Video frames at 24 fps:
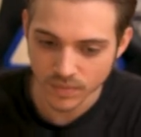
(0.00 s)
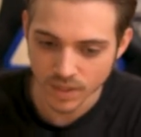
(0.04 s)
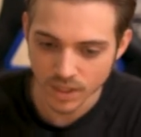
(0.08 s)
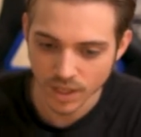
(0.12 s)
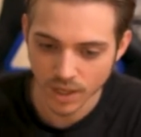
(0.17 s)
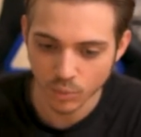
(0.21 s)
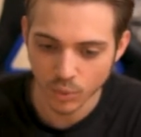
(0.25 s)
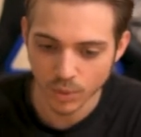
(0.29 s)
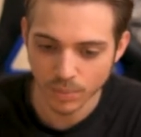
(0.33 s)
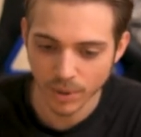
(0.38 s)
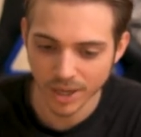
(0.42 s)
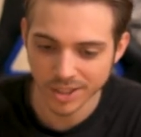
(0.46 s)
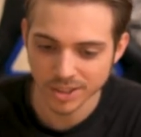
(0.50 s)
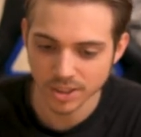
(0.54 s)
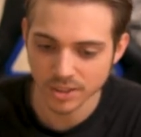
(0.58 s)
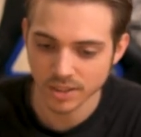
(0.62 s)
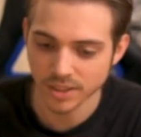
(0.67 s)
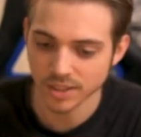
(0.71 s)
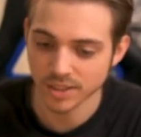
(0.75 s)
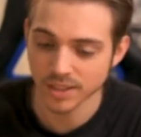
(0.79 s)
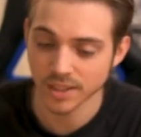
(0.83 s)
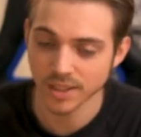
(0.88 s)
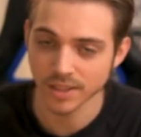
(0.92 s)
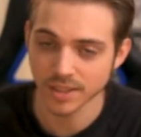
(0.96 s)
And we
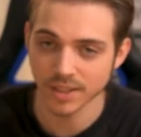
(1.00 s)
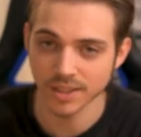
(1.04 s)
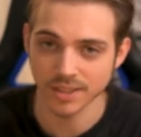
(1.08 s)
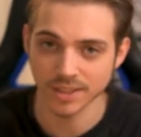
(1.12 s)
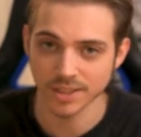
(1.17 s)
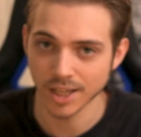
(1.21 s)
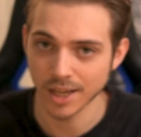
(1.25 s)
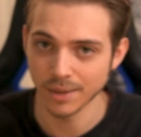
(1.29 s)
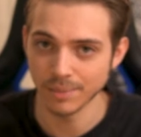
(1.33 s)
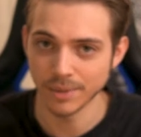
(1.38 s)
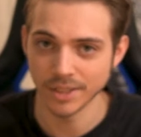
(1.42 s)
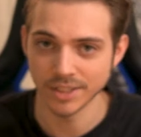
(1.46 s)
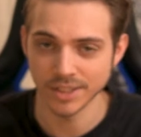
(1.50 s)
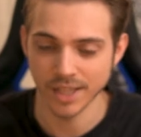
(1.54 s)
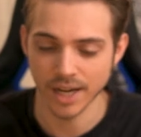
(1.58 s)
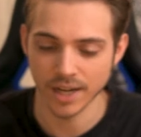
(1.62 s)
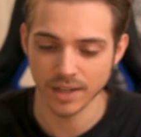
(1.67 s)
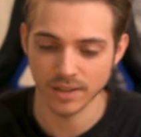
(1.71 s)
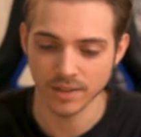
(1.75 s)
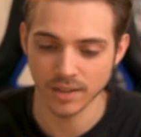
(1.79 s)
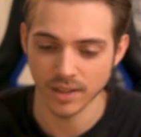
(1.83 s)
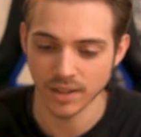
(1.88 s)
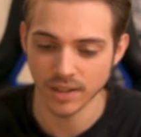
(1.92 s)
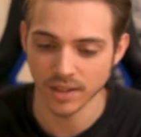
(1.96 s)
basically did the same
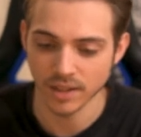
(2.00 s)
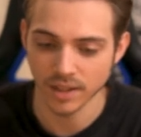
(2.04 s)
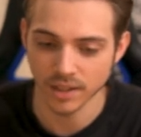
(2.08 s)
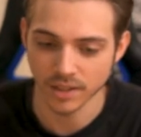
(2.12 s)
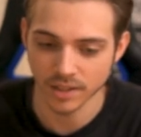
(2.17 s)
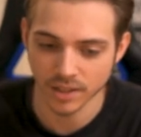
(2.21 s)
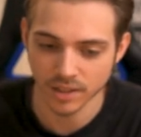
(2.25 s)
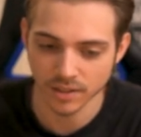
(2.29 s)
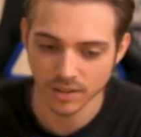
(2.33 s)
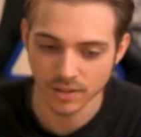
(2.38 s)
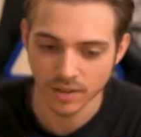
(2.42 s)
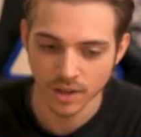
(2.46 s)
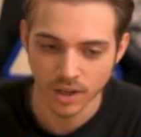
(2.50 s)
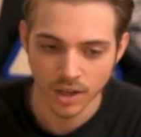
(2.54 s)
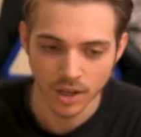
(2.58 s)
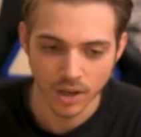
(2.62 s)
exact thing again.